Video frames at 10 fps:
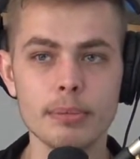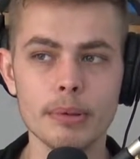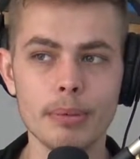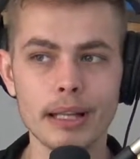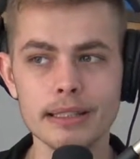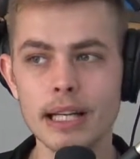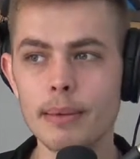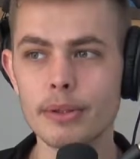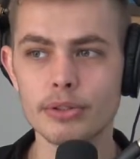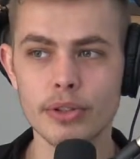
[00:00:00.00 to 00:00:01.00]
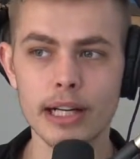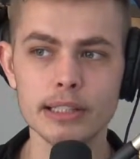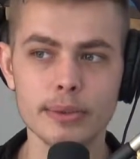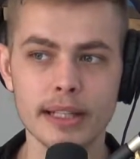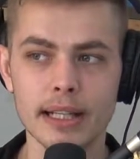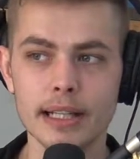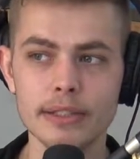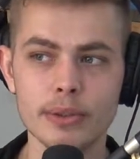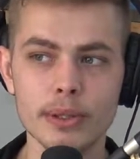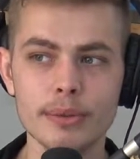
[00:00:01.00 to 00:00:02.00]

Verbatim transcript: But by the time I was graduating high school,